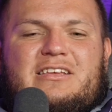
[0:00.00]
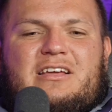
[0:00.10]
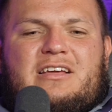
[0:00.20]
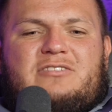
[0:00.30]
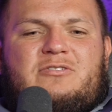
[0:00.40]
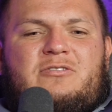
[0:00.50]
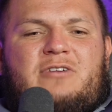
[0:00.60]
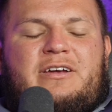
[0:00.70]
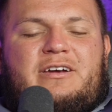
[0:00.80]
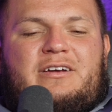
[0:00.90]
No, that's
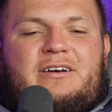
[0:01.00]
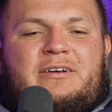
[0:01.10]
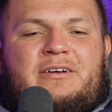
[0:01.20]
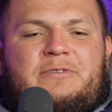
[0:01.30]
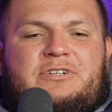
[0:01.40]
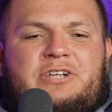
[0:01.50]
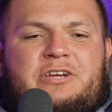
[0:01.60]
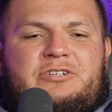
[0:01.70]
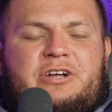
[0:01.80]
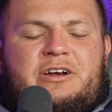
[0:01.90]
cool. I appreciate
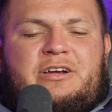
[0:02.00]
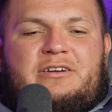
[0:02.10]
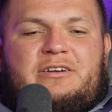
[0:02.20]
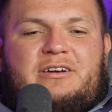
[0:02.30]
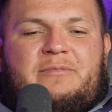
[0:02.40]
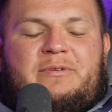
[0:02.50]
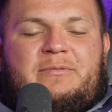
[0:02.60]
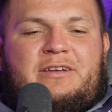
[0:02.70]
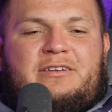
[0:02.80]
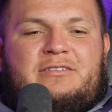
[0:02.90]
you sharing. I mean,
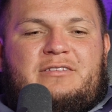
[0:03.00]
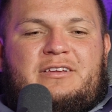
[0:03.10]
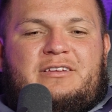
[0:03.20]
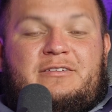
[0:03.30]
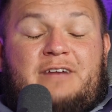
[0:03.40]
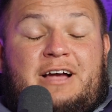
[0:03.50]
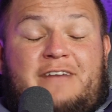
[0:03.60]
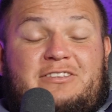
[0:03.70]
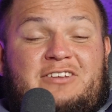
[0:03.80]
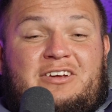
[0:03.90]
man, I
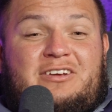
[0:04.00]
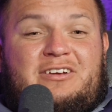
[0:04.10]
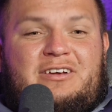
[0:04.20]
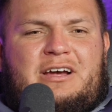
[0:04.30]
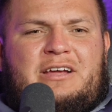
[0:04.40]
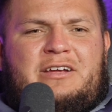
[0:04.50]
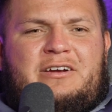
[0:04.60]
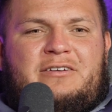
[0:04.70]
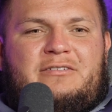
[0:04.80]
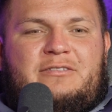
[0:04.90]
have to tell you, I
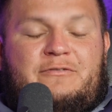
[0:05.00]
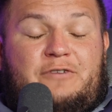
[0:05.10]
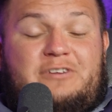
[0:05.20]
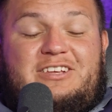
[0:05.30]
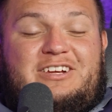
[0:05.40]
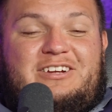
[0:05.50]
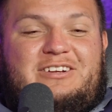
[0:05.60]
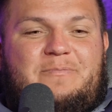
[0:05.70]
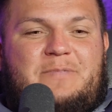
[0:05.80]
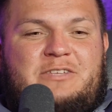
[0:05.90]
hear the first
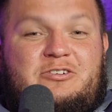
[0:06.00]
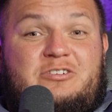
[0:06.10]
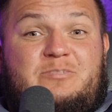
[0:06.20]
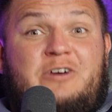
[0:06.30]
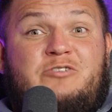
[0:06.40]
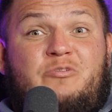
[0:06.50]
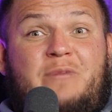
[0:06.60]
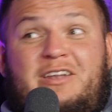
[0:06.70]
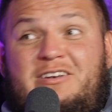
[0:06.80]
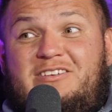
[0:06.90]
thing is you're a spiritual
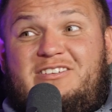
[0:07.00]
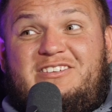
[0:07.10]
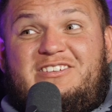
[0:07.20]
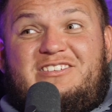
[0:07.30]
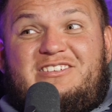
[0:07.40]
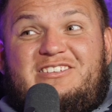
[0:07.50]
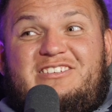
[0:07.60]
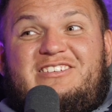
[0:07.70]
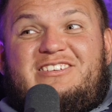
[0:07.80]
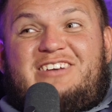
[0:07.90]
man.
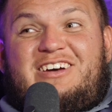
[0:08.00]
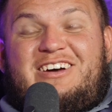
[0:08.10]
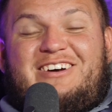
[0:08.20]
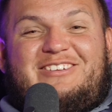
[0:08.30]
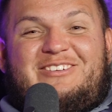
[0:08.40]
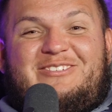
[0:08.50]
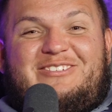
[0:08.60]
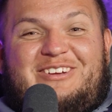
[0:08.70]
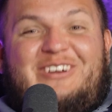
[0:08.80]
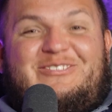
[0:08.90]

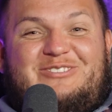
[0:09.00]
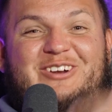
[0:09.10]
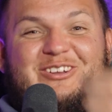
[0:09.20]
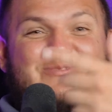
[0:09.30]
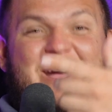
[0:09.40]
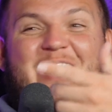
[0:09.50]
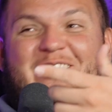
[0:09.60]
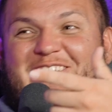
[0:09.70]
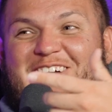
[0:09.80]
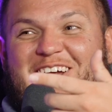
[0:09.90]
I've started
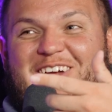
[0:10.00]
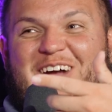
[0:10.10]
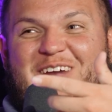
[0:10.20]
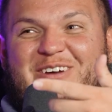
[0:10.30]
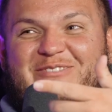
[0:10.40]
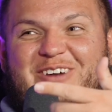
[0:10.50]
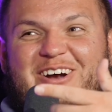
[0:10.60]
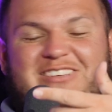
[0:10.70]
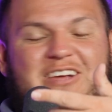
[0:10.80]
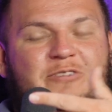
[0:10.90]
smiling and you kind of caught me off
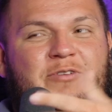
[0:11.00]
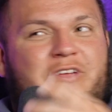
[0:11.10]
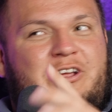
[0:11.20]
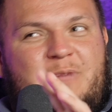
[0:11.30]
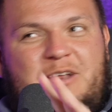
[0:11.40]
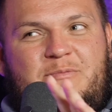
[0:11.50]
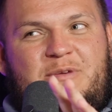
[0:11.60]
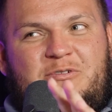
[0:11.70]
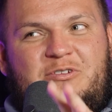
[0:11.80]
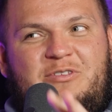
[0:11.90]
guard because I don't really hear many
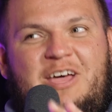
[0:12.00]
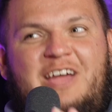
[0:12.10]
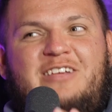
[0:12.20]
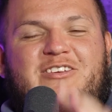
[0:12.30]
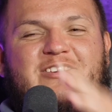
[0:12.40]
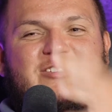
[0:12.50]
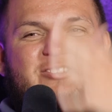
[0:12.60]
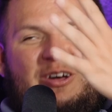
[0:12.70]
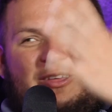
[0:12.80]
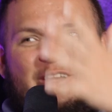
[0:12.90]
people do that.
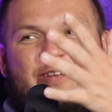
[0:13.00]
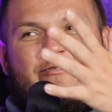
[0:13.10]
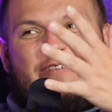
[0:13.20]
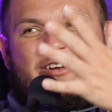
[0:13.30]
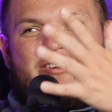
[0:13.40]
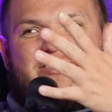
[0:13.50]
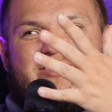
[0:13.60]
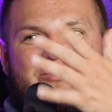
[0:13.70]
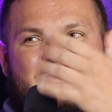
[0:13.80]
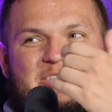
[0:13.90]
You held out your fingers
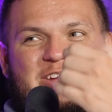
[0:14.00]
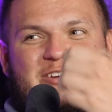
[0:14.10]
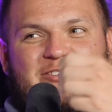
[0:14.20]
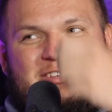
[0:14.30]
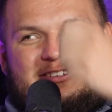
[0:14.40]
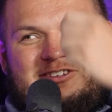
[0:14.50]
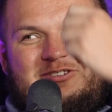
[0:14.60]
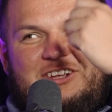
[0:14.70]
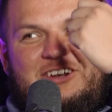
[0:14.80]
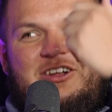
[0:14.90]
and you went down your list and
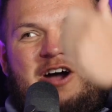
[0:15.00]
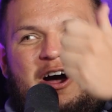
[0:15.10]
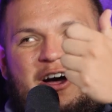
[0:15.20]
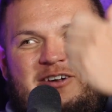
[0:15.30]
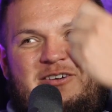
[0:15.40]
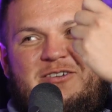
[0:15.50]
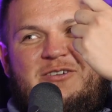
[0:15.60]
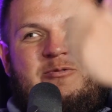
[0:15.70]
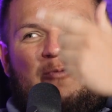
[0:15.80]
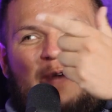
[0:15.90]
you said God,
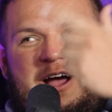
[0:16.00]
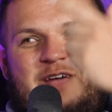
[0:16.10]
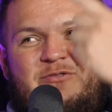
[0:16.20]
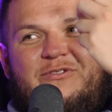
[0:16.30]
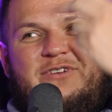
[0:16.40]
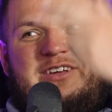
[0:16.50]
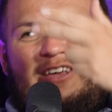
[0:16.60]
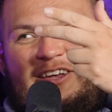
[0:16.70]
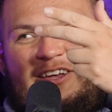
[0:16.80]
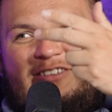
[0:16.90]
wife,
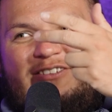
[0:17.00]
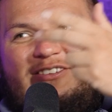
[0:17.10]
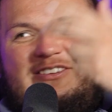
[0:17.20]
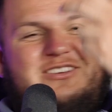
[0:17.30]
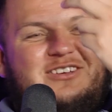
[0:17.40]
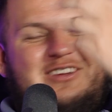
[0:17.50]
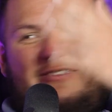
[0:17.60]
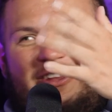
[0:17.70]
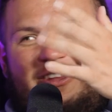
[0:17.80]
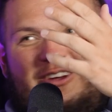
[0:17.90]
kids. Yeah. I
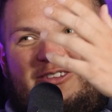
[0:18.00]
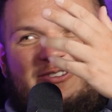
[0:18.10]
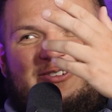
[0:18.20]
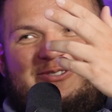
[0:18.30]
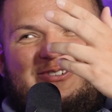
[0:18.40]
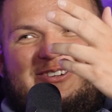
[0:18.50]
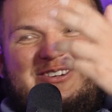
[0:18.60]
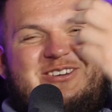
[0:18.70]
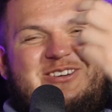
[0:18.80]
forget the other 2. Yeah.